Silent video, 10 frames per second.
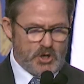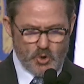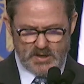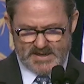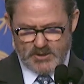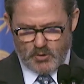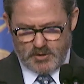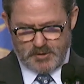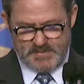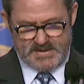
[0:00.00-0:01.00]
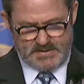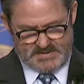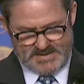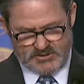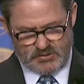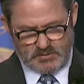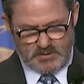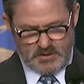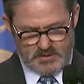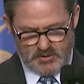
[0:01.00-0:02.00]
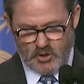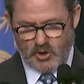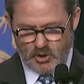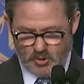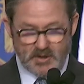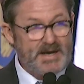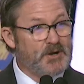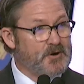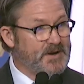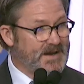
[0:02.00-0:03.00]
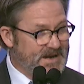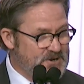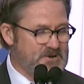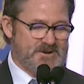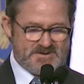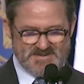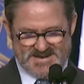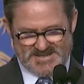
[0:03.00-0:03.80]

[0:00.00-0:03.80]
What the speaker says: Ohio Army National Guard, Ohio Air Army